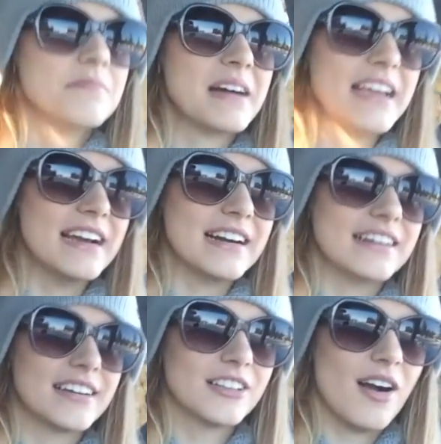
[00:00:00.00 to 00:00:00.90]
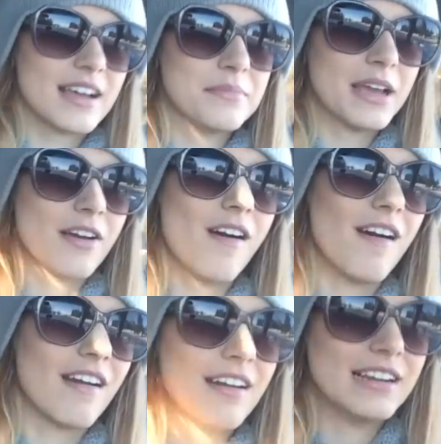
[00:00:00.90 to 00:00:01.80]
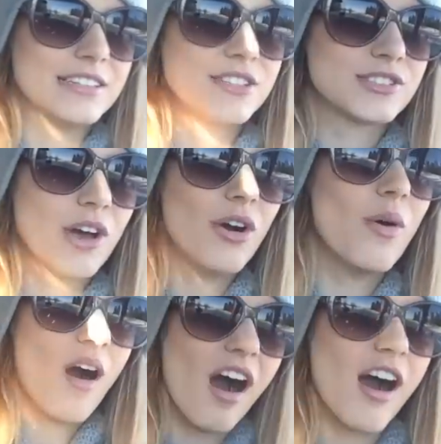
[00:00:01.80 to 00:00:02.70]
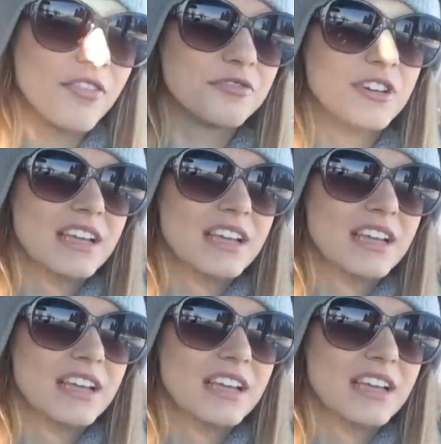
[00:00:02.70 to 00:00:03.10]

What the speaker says: My clock in my car is so off.